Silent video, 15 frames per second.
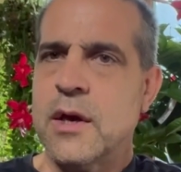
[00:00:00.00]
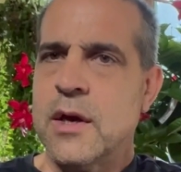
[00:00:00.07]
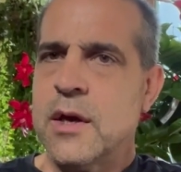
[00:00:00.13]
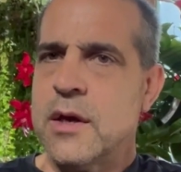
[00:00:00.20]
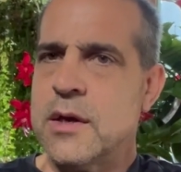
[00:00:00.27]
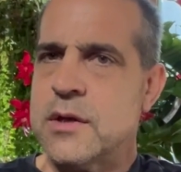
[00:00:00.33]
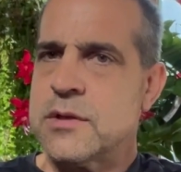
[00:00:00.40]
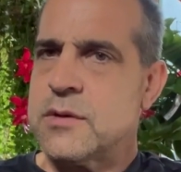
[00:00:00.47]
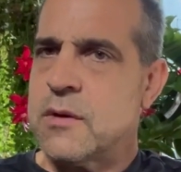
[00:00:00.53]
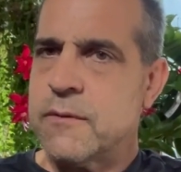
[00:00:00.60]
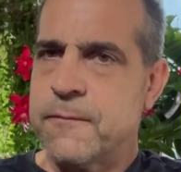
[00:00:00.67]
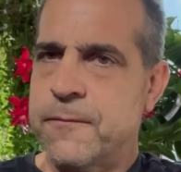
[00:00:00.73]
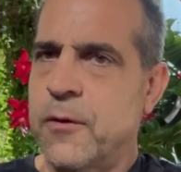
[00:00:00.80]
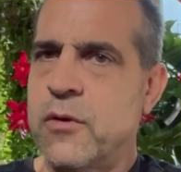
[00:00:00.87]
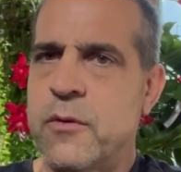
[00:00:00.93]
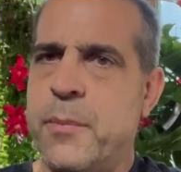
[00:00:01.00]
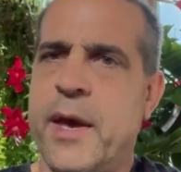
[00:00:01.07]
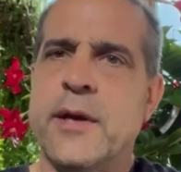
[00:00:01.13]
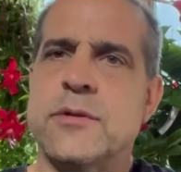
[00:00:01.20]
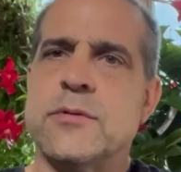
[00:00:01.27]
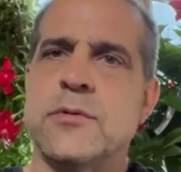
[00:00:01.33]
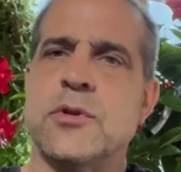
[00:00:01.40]
is full of
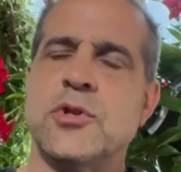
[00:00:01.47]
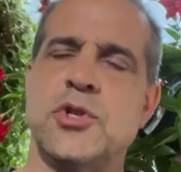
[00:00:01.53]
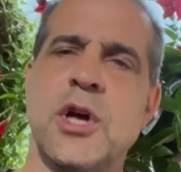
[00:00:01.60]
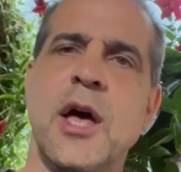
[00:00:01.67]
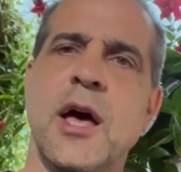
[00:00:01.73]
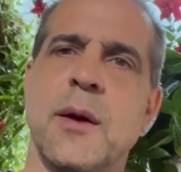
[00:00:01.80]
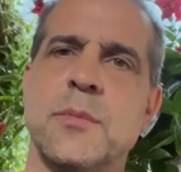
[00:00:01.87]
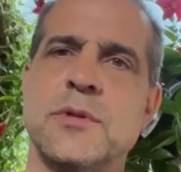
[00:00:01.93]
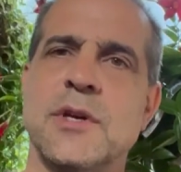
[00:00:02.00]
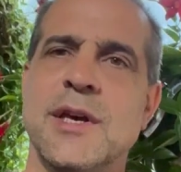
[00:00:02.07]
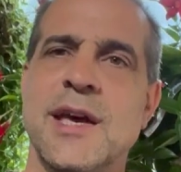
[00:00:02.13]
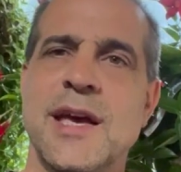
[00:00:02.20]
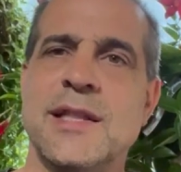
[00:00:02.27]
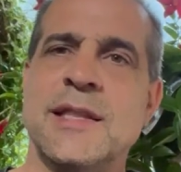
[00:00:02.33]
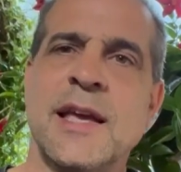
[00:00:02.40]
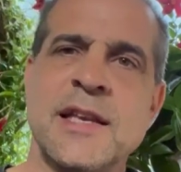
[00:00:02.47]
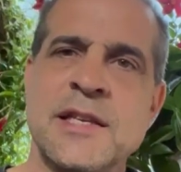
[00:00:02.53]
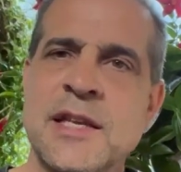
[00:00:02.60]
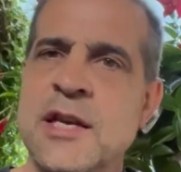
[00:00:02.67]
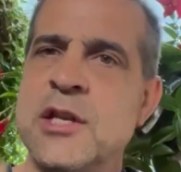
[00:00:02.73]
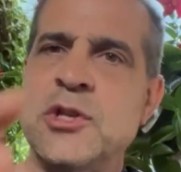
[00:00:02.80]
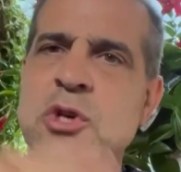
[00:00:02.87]
patronage jobs, and they
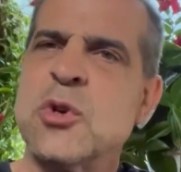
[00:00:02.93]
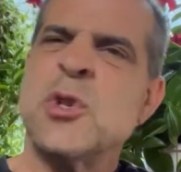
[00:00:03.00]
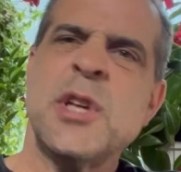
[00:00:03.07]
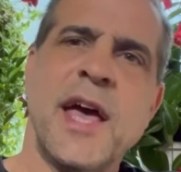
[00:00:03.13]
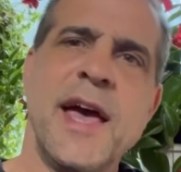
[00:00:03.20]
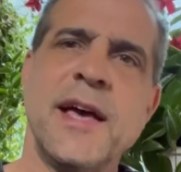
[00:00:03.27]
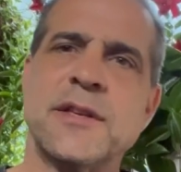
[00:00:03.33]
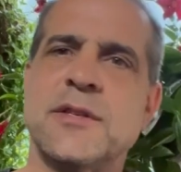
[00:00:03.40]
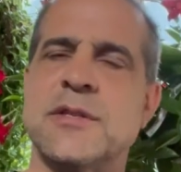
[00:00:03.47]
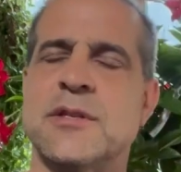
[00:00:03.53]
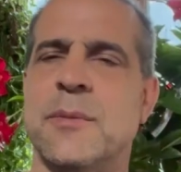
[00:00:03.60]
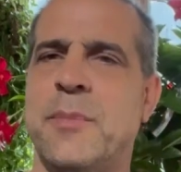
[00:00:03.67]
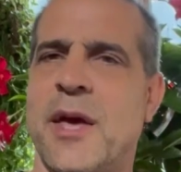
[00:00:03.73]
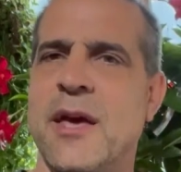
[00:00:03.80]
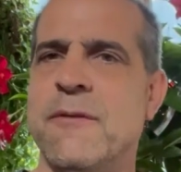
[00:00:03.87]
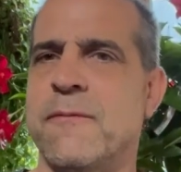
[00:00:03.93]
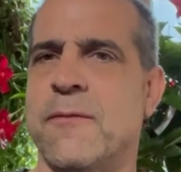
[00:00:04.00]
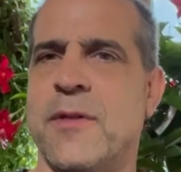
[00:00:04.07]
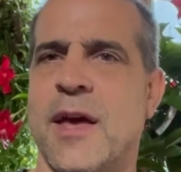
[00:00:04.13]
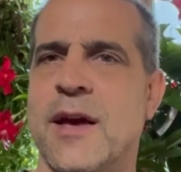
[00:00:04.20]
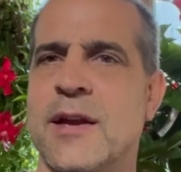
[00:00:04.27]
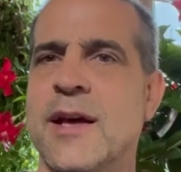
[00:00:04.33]
need your taxes to pay for
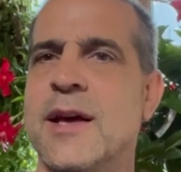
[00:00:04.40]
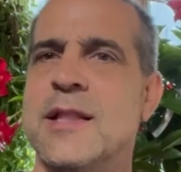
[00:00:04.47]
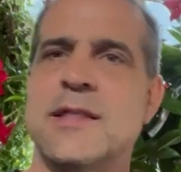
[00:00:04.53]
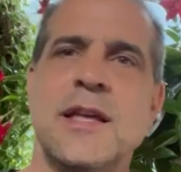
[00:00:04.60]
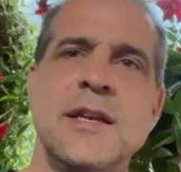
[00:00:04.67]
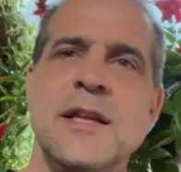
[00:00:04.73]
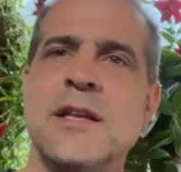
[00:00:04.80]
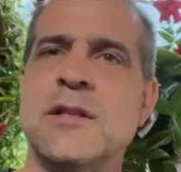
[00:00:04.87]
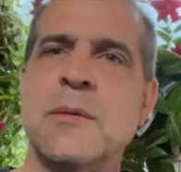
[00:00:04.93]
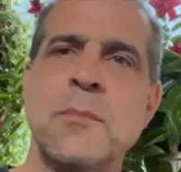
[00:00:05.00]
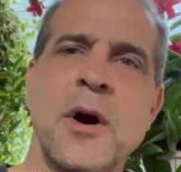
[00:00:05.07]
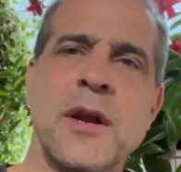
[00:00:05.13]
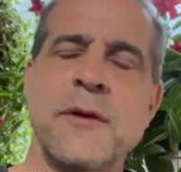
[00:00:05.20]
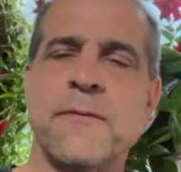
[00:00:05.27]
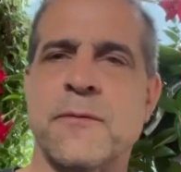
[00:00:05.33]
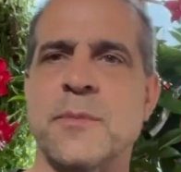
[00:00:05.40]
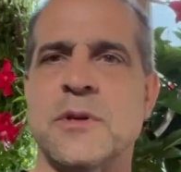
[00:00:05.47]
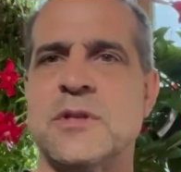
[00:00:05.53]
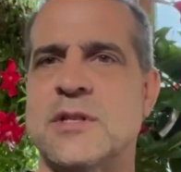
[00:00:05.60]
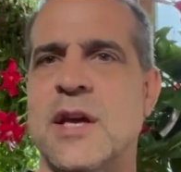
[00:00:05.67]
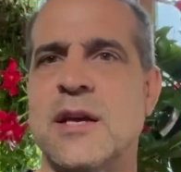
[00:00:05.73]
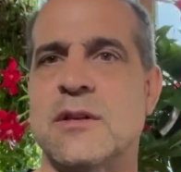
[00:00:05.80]
that. They need the money from the
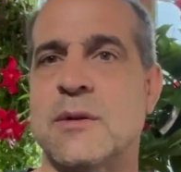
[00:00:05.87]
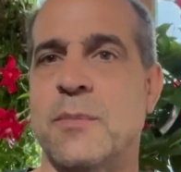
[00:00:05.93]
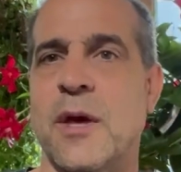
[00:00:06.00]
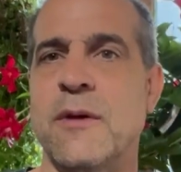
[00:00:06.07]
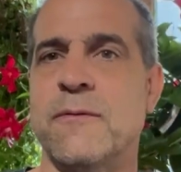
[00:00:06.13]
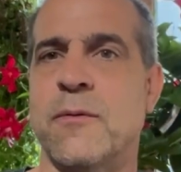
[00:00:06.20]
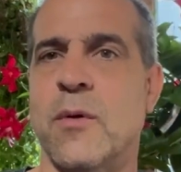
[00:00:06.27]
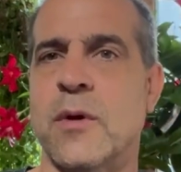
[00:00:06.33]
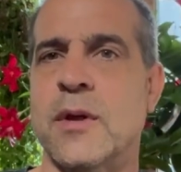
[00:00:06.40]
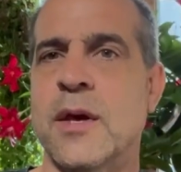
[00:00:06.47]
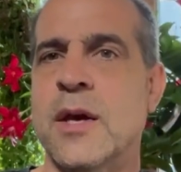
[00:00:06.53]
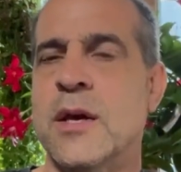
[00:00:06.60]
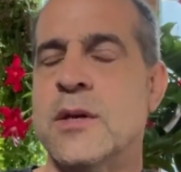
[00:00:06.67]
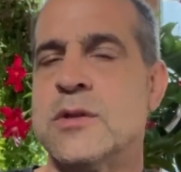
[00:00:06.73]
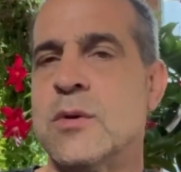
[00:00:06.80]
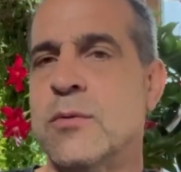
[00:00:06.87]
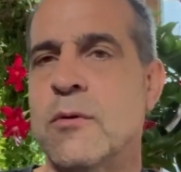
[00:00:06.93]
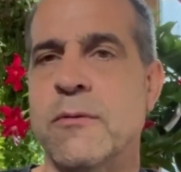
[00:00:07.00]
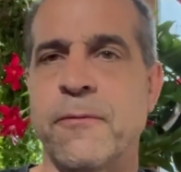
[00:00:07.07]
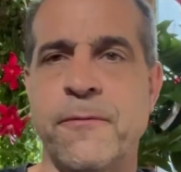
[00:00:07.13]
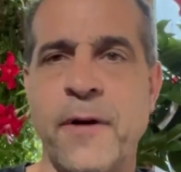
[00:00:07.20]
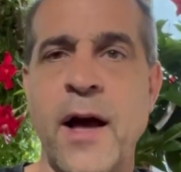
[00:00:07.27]
state to pay for it. So they'll
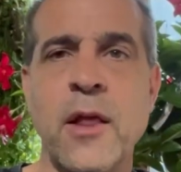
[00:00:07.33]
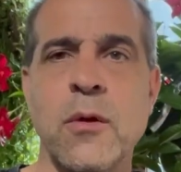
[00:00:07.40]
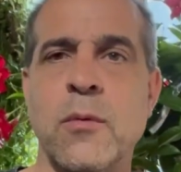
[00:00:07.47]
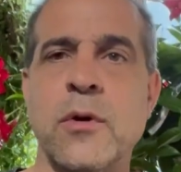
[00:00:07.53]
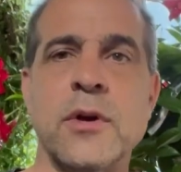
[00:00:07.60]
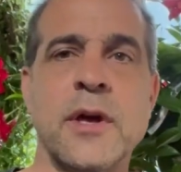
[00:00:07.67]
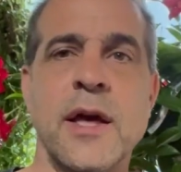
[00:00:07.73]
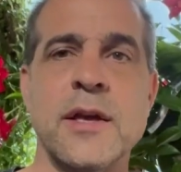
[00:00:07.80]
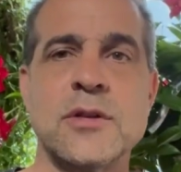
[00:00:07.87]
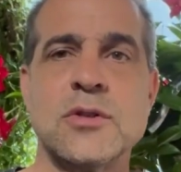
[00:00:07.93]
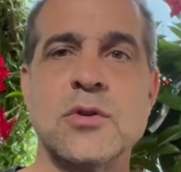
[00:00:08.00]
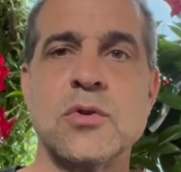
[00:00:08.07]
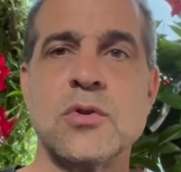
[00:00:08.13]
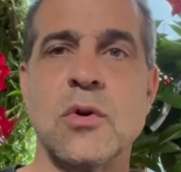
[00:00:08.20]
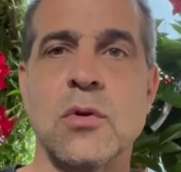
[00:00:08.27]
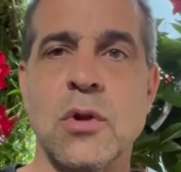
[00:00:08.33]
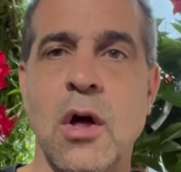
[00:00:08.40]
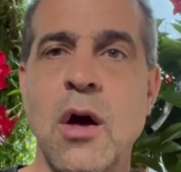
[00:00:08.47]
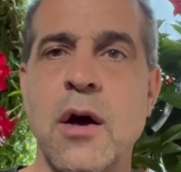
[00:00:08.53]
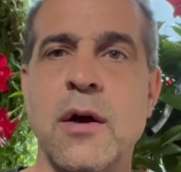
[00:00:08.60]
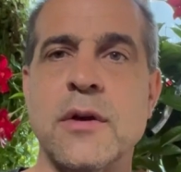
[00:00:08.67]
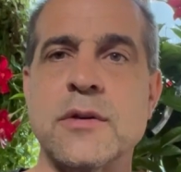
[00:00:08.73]
follow unconstitutional
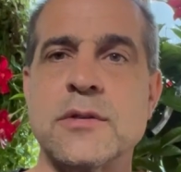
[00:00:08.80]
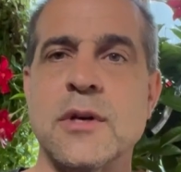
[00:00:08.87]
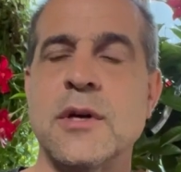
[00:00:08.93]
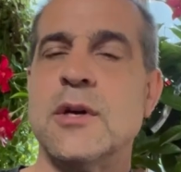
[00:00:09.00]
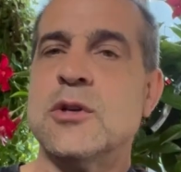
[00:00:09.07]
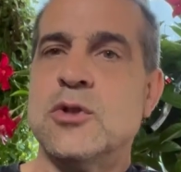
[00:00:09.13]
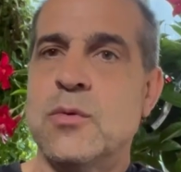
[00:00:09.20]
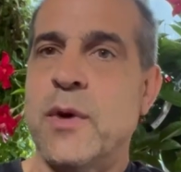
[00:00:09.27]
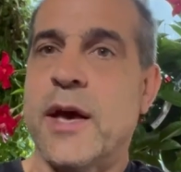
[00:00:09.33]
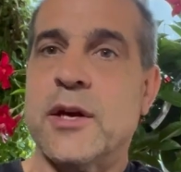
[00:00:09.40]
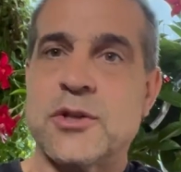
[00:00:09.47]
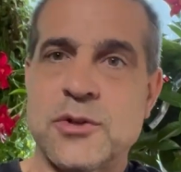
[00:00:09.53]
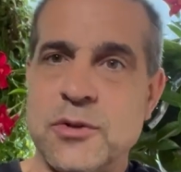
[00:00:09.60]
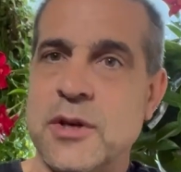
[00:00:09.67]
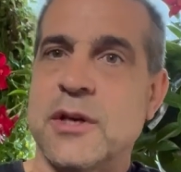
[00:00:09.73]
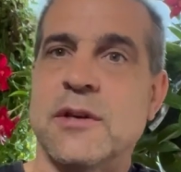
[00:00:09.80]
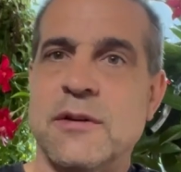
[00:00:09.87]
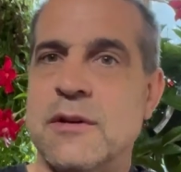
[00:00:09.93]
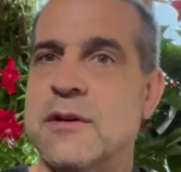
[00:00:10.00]
laws to actually,